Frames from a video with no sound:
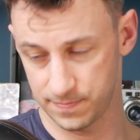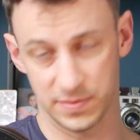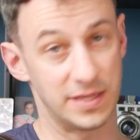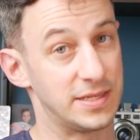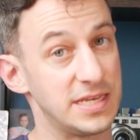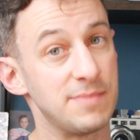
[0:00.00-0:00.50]

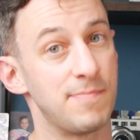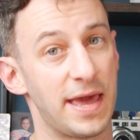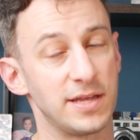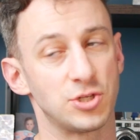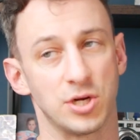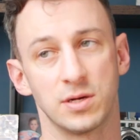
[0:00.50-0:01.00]
The D
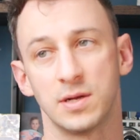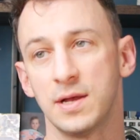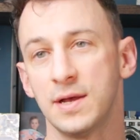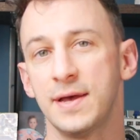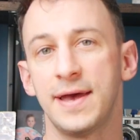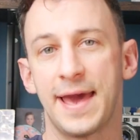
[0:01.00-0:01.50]
major.
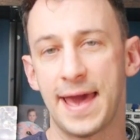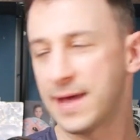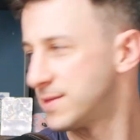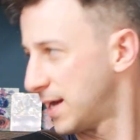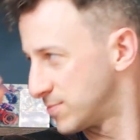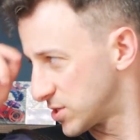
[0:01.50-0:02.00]

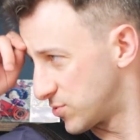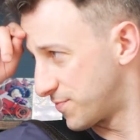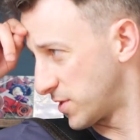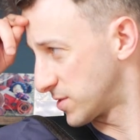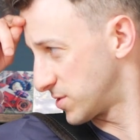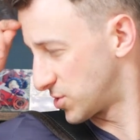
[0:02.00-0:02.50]
And I'm just
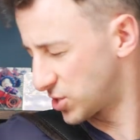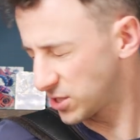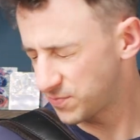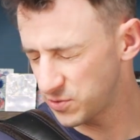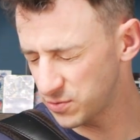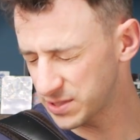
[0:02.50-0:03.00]
referring to the
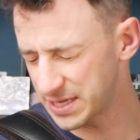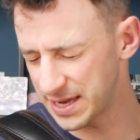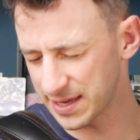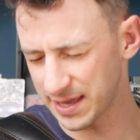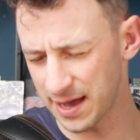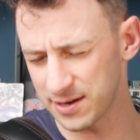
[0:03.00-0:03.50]
sheet
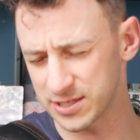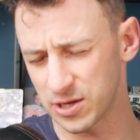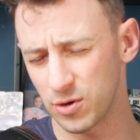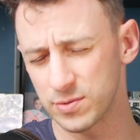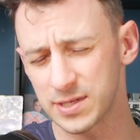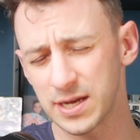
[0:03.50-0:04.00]
music. How does it
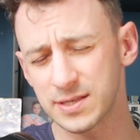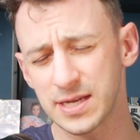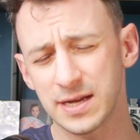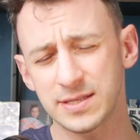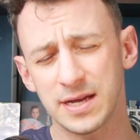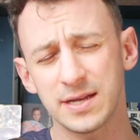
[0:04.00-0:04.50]
go? Da
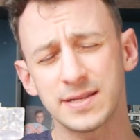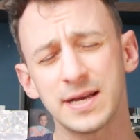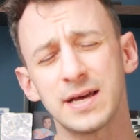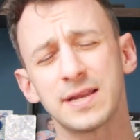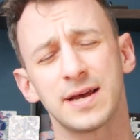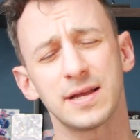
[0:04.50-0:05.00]
da da
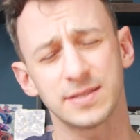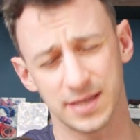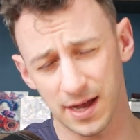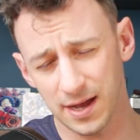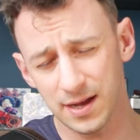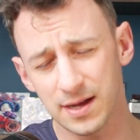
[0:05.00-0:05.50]
da da
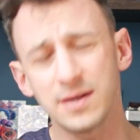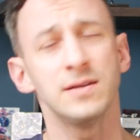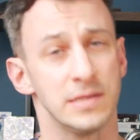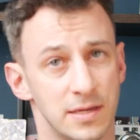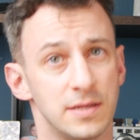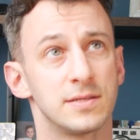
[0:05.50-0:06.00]
da
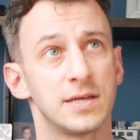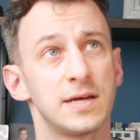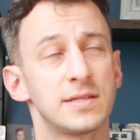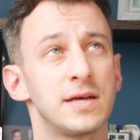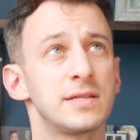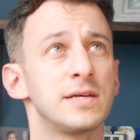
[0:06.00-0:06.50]
da
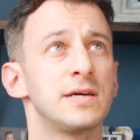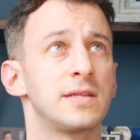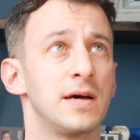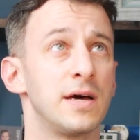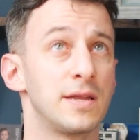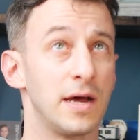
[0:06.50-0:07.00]
da da
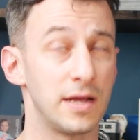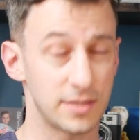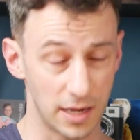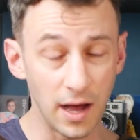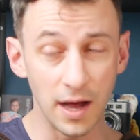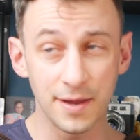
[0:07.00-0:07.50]
da da
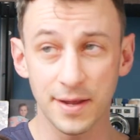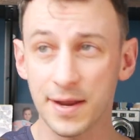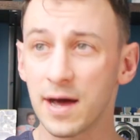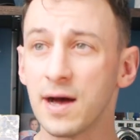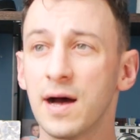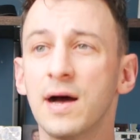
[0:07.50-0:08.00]
da da
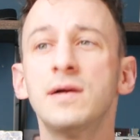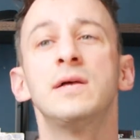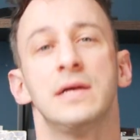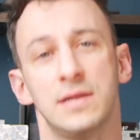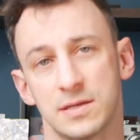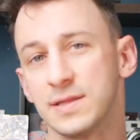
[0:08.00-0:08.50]
da.
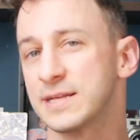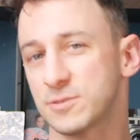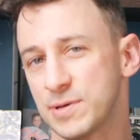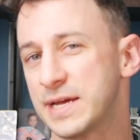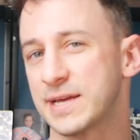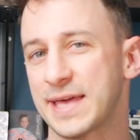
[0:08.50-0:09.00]
Let's
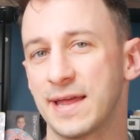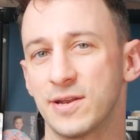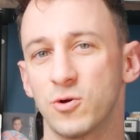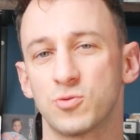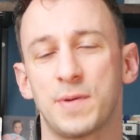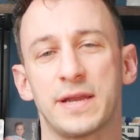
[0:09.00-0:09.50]
play it again,
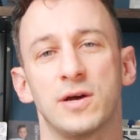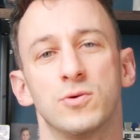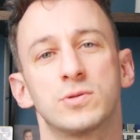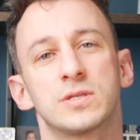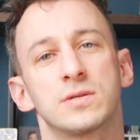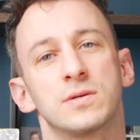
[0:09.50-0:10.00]
note by
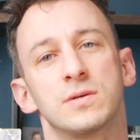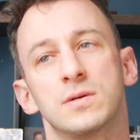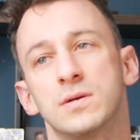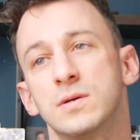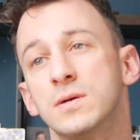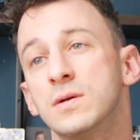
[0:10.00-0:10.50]
note.
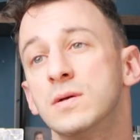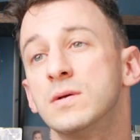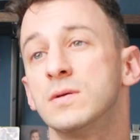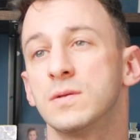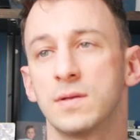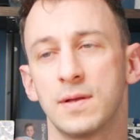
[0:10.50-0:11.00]

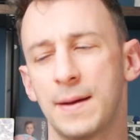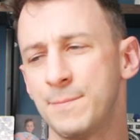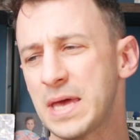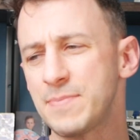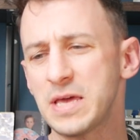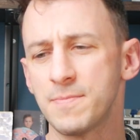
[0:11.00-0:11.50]

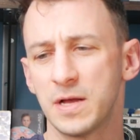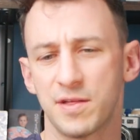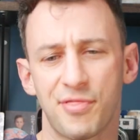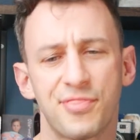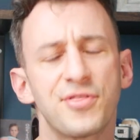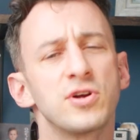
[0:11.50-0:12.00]
Maybe
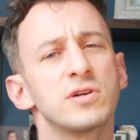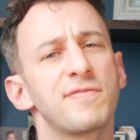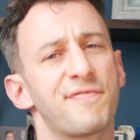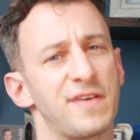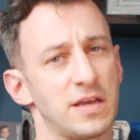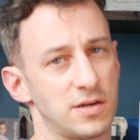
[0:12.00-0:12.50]
3rd
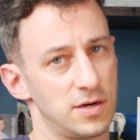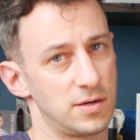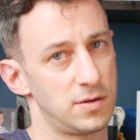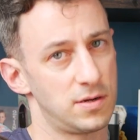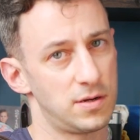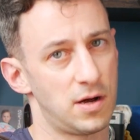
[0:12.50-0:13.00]
finger
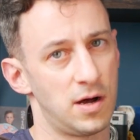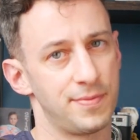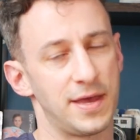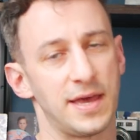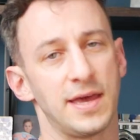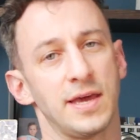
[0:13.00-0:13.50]
on
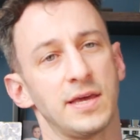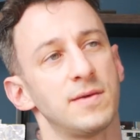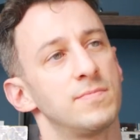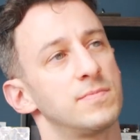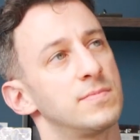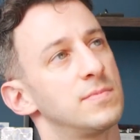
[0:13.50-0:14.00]
the A.
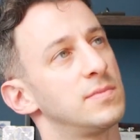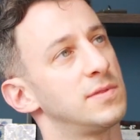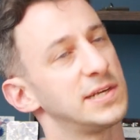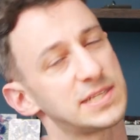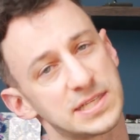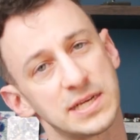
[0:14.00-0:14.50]

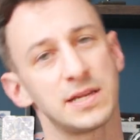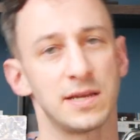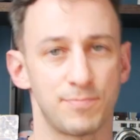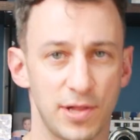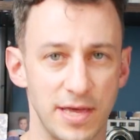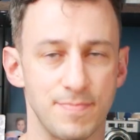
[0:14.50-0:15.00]
Listen
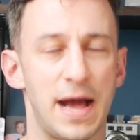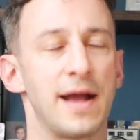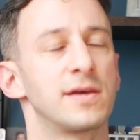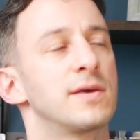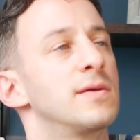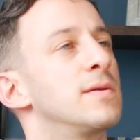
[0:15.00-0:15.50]
and play back.